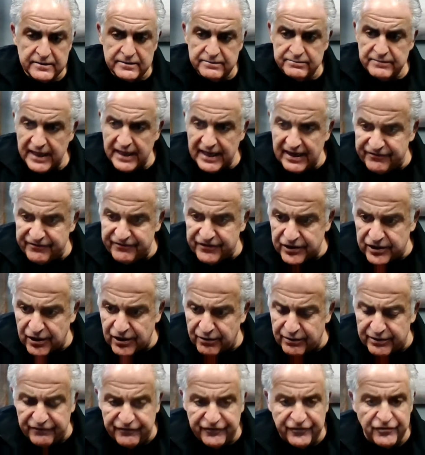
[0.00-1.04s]
I have to go
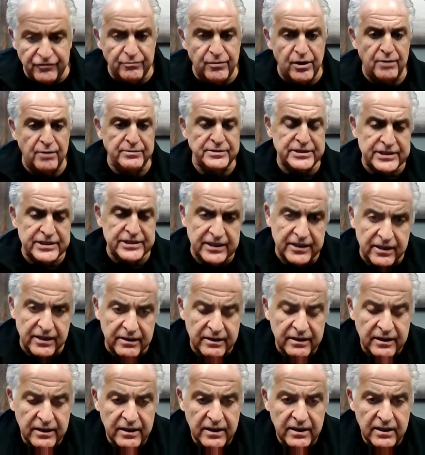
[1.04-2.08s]
in a few moments here.
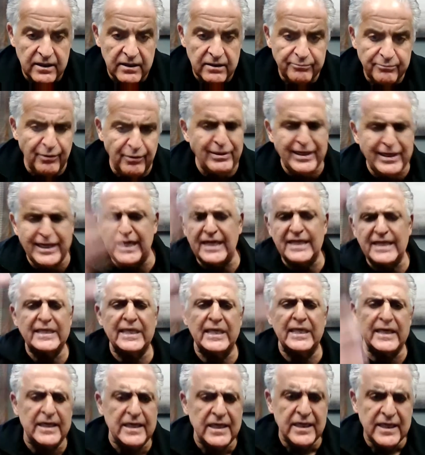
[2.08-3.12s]
But we cut
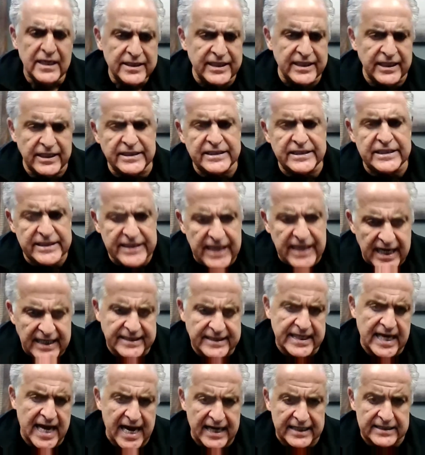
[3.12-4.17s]
the estate
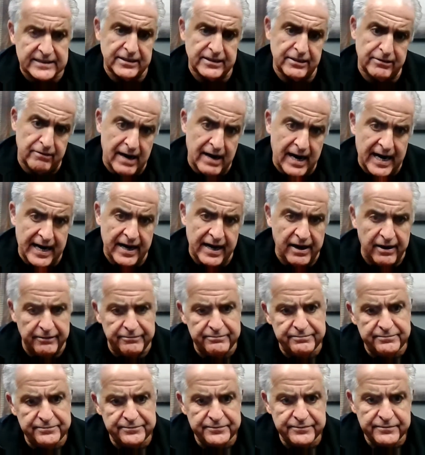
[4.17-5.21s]
tax in Ohio.
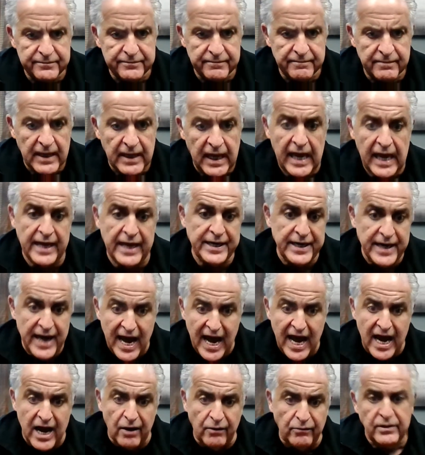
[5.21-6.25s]
And
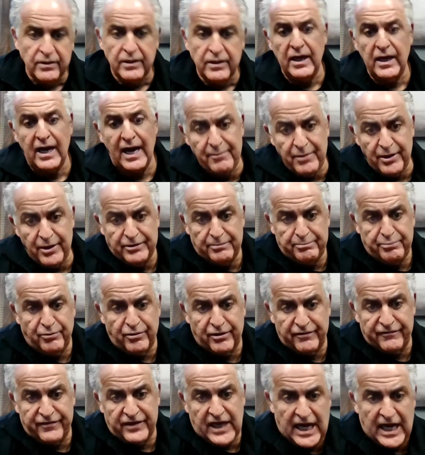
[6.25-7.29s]
now I'm on the Board
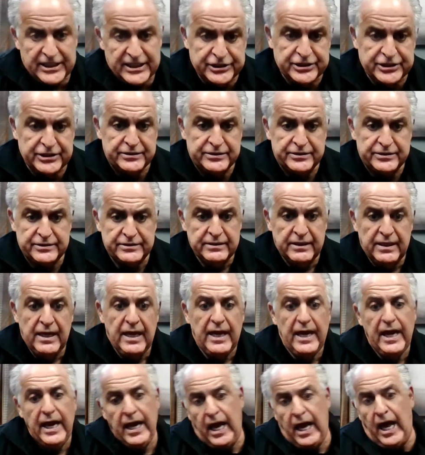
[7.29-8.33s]
of Elections.
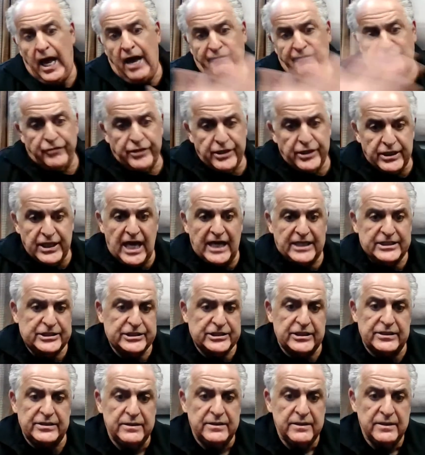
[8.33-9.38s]
Every
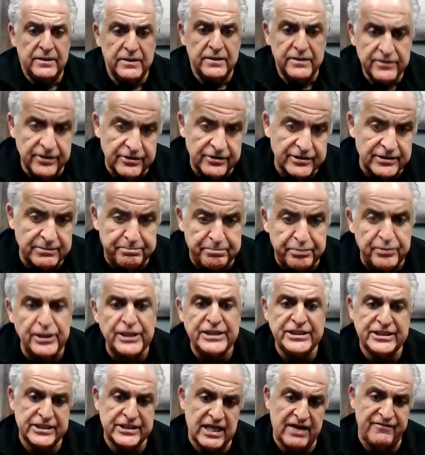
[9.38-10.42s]
election, there's a
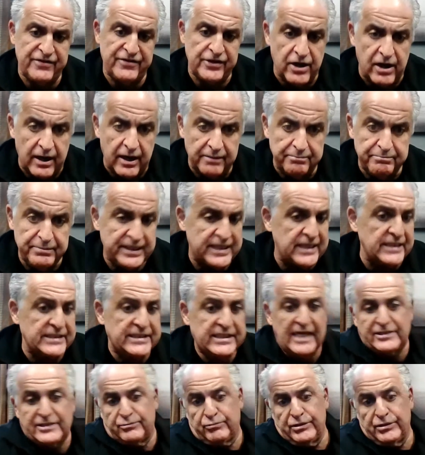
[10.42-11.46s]
police levy on, because
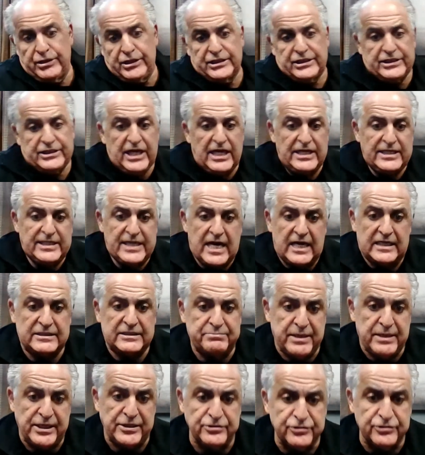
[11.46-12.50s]
that's where the estate tax
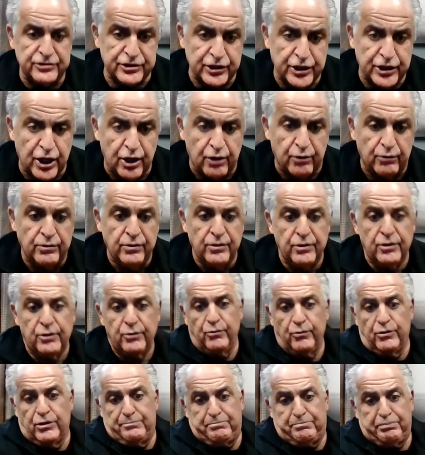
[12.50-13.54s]
money used to go,
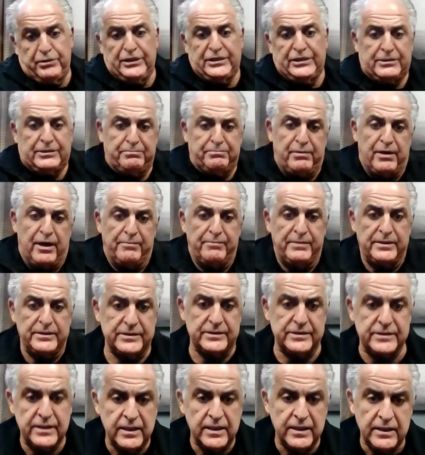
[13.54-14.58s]
were the police
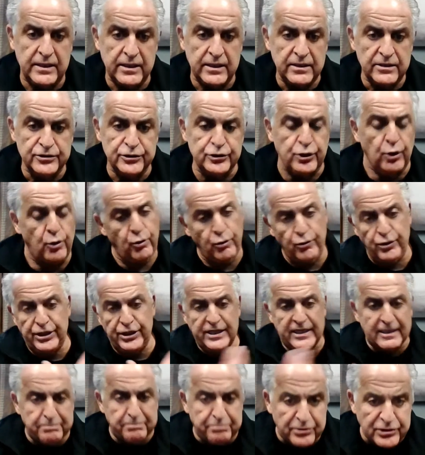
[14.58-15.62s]
departments. So who did it
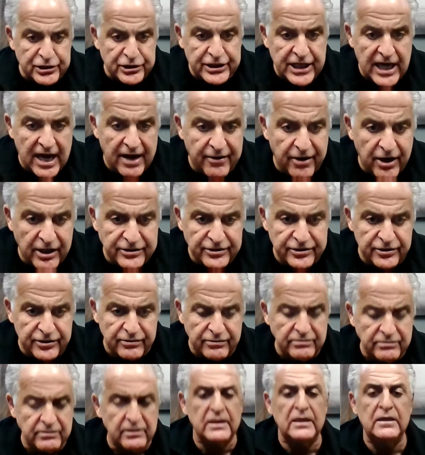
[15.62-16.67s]
get pushed down onto?
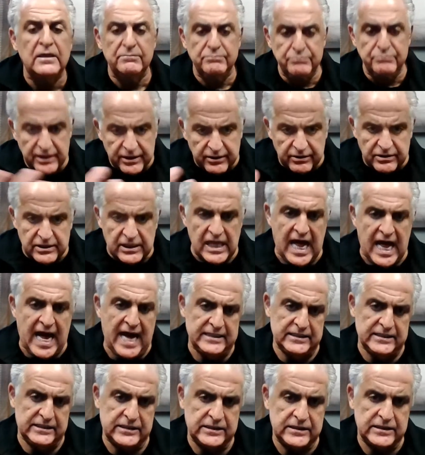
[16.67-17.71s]
Middle
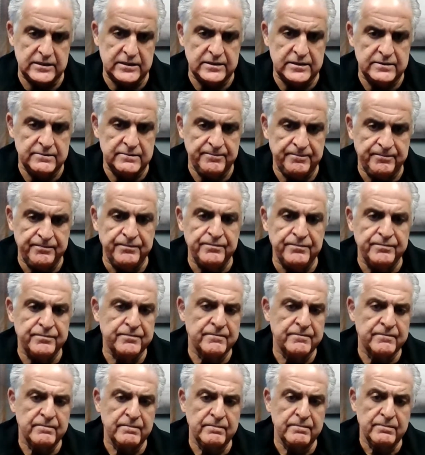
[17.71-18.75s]
class,
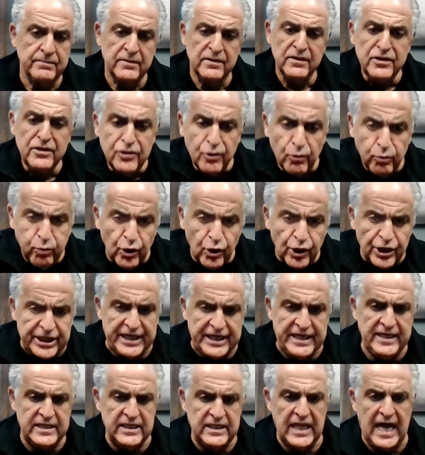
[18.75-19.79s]
the
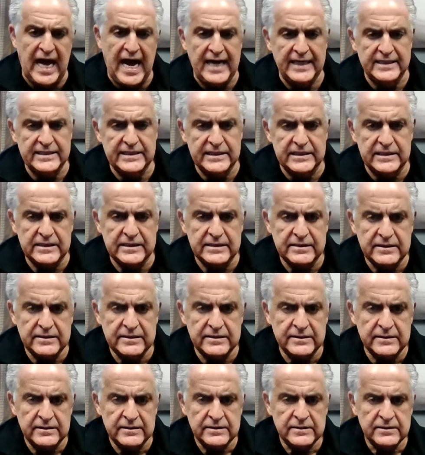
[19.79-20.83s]
working class,
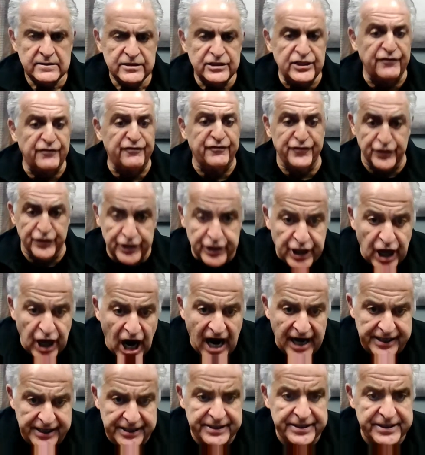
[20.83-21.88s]
the
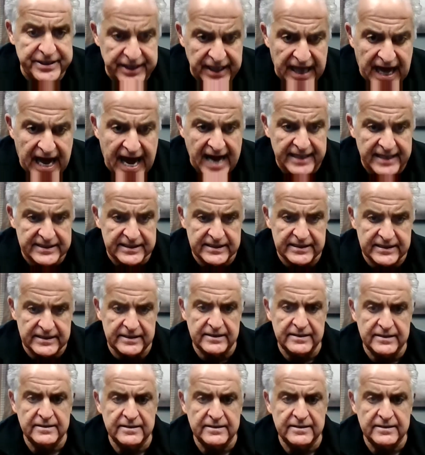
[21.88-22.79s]
forgotten class.